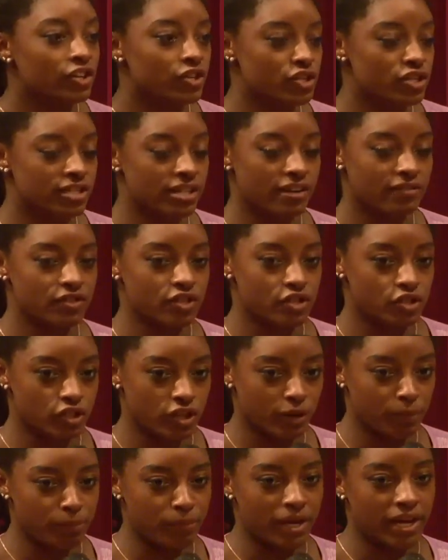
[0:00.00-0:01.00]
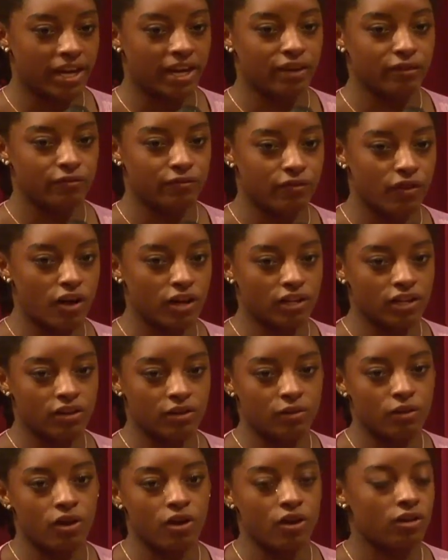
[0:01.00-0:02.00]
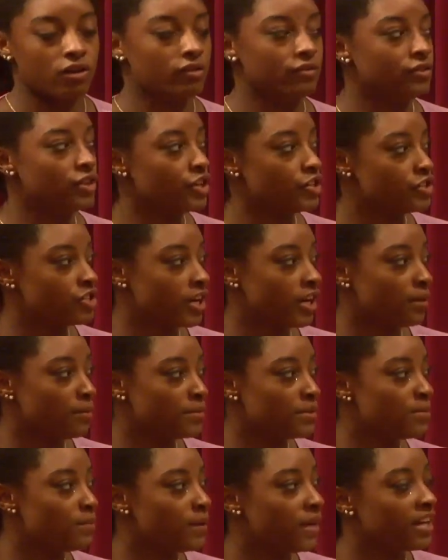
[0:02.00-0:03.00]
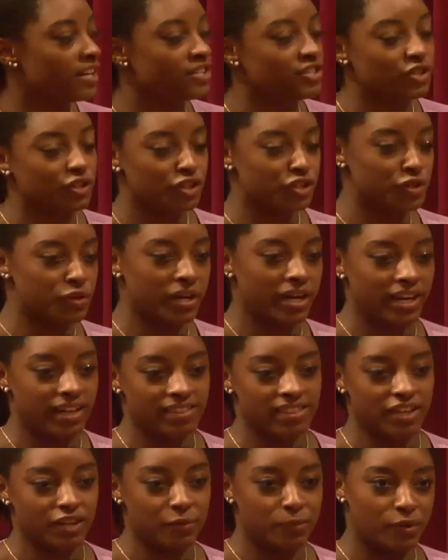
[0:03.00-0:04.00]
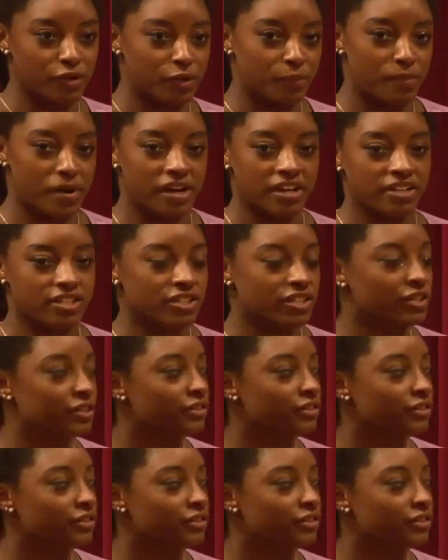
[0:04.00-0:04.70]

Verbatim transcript: you just have to dream big and follow all of your dreams, because you can do anything you put your mind to.